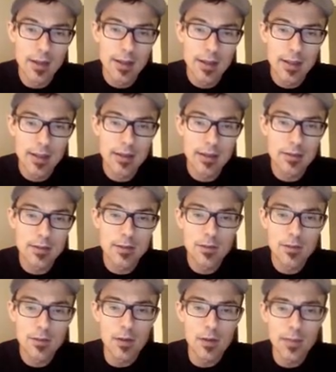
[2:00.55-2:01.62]
is
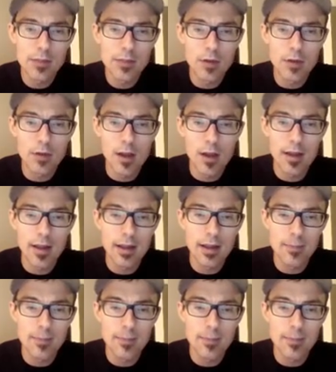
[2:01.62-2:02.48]
start by drawing a